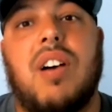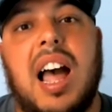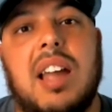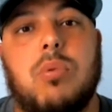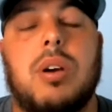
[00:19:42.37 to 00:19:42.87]

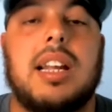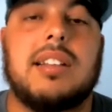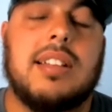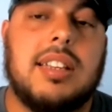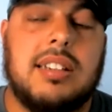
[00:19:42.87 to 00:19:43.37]
5
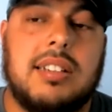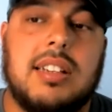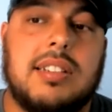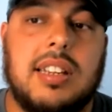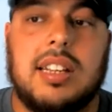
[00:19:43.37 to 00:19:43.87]
wins. That takes you
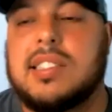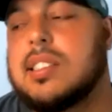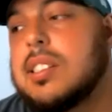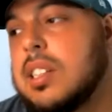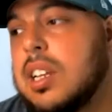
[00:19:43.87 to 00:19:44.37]
to
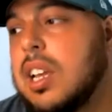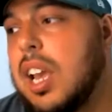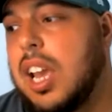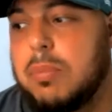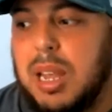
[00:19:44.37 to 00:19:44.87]
6.
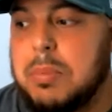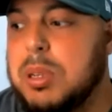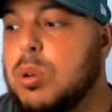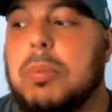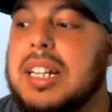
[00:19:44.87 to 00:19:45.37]
And maybe
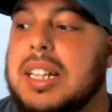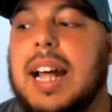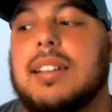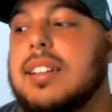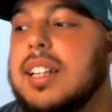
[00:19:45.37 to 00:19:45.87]
you beat
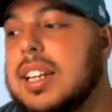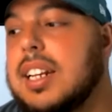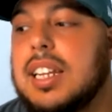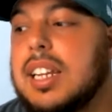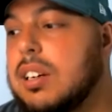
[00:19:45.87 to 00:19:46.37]
Dallas at the end of
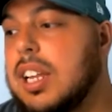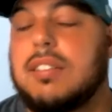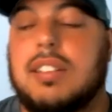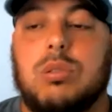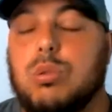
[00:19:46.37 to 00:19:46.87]
the year.
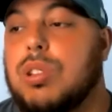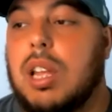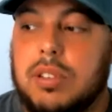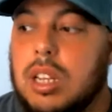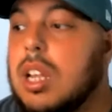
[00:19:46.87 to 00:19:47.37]
It takes you to
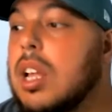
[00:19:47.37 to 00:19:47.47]
7.